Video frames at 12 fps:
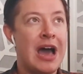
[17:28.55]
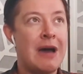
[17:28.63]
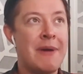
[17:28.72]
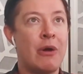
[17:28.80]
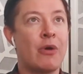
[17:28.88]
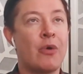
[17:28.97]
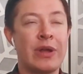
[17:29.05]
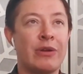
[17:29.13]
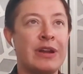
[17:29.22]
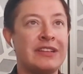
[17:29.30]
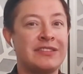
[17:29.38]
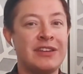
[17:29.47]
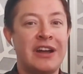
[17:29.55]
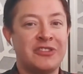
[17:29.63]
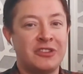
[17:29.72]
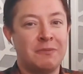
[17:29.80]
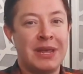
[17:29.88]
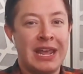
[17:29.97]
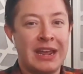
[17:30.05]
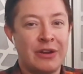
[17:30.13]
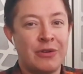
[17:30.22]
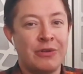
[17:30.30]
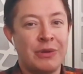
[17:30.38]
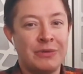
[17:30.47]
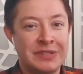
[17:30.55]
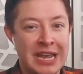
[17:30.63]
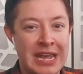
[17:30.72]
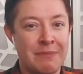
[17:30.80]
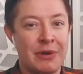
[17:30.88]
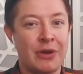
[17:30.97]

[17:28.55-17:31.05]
about queerness not just being in who you date,